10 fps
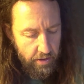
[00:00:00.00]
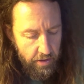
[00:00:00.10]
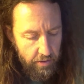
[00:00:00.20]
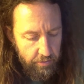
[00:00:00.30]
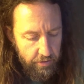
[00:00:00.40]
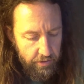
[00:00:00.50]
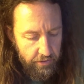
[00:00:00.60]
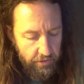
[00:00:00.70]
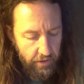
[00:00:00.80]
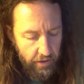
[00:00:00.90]
going to
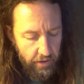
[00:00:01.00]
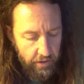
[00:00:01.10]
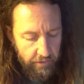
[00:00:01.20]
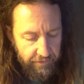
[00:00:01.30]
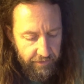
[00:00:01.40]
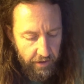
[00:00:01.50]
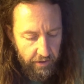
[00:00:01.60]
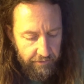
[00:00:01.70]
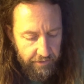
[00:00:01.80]
try a 5